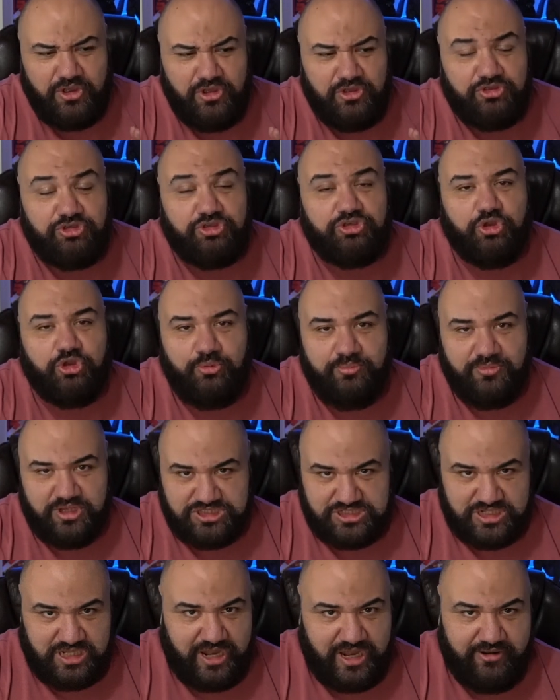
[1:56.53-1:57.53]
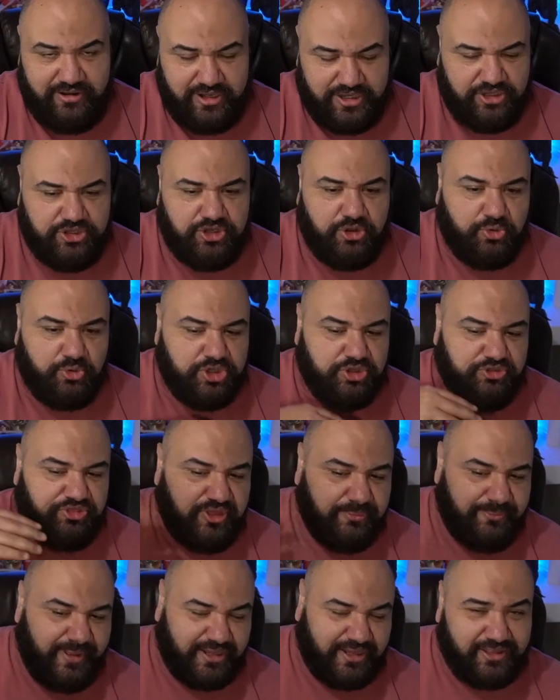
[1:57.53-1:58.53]
so much clarity. You know, when you
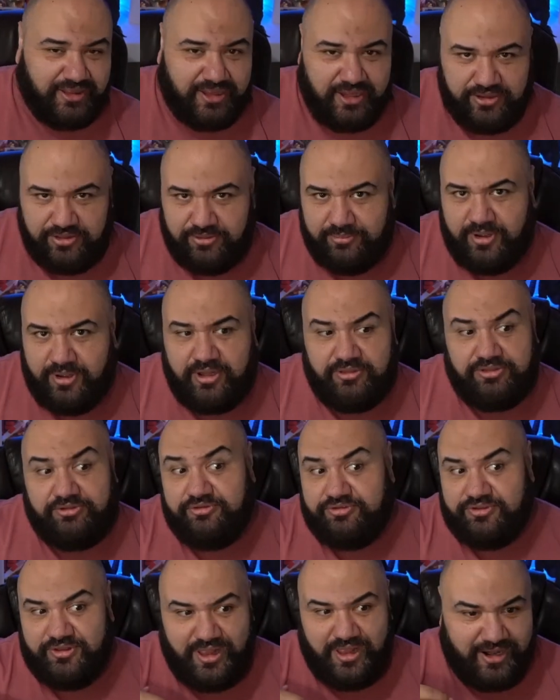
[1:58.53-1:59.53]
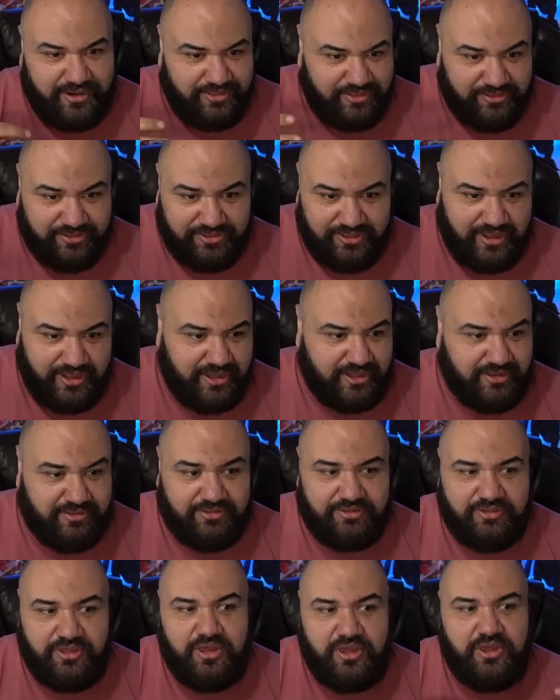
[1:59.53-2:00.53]
think back to King of the Monsters, a lot of the
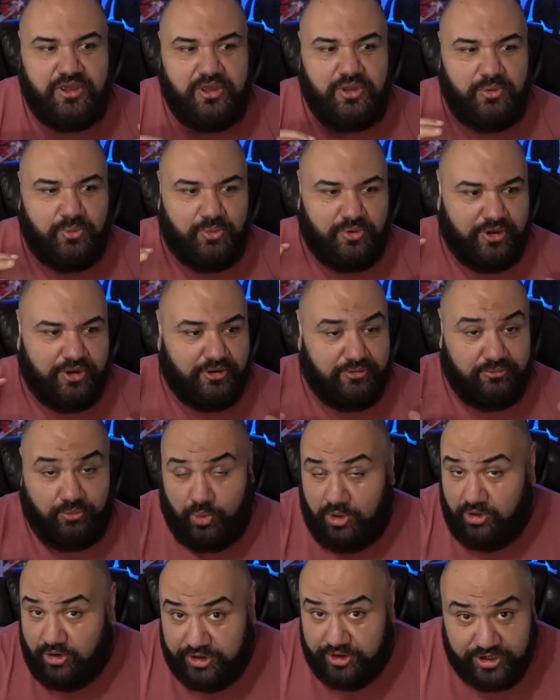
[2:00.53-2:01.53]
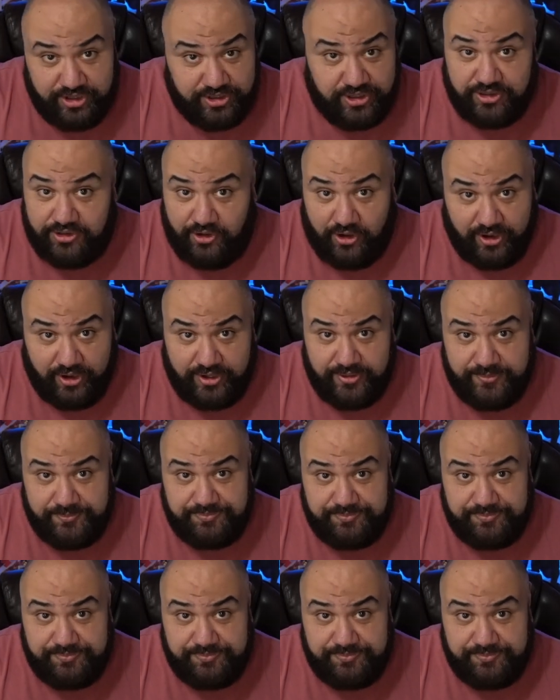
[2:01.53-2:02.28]
scenes were, well, in the dark.